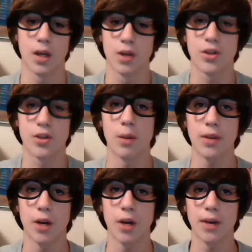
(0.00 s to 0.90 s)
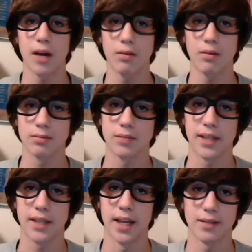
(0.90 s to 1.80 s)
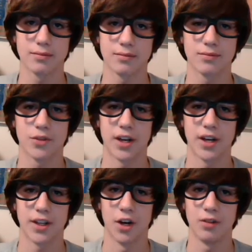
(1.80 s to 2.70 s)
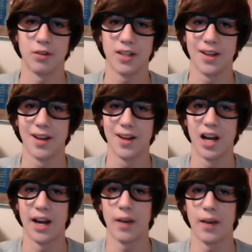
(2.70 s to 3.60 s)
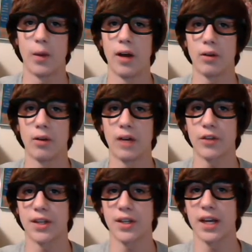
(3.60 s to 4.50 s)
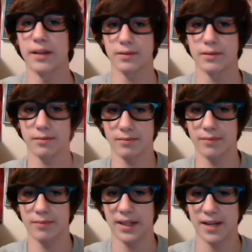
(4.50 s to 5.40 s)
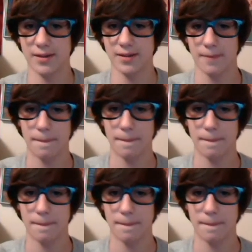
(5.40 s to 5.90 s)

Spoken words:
So I'm gonna go now, again, try to go. Alright, well, have a good night. Bye guys.